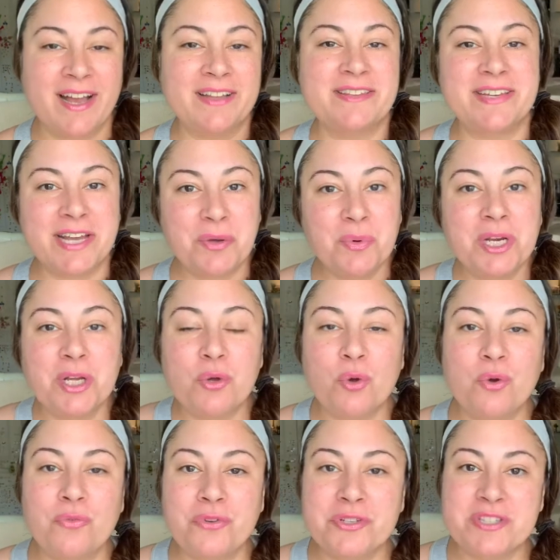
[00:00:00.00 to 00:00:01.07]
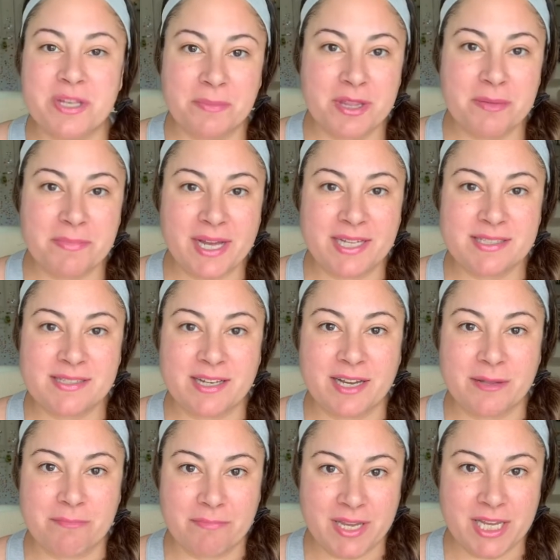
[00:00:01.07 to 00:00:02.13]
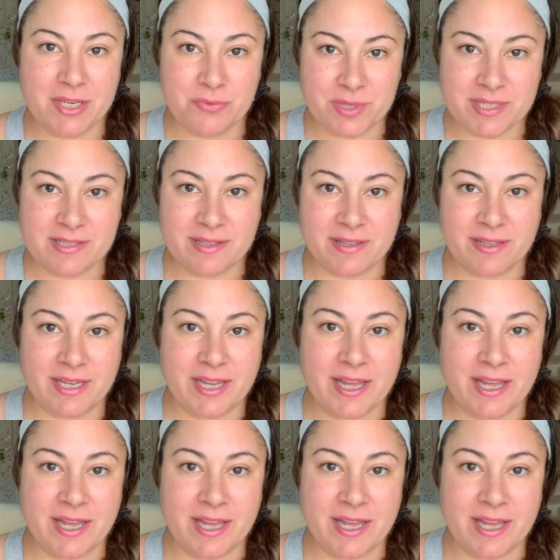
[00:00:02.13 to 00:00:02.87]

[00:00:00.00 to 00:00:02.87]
Today I want to go over some of the masks that I made recently,